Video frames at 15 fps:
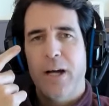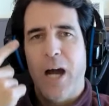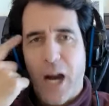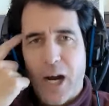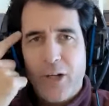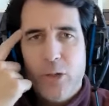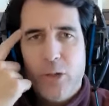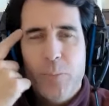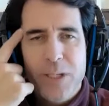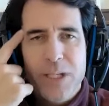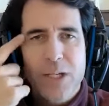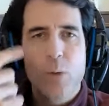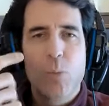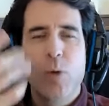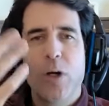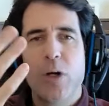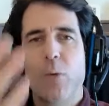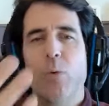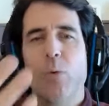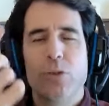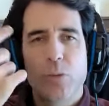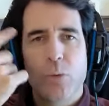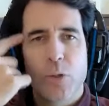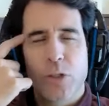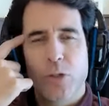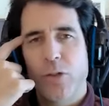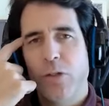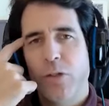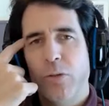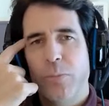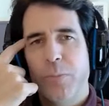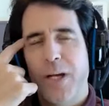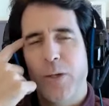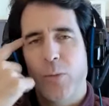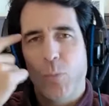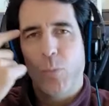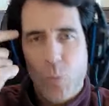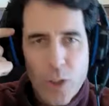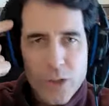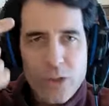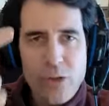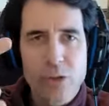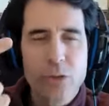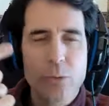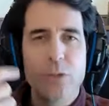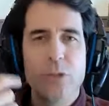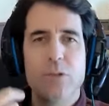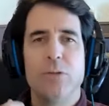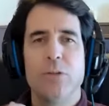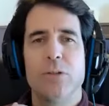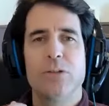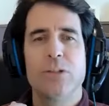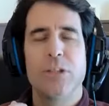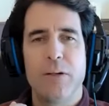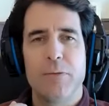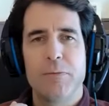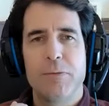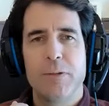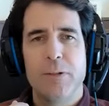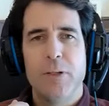Are you being aware of what's going on in your mind? What you're doing to yourself?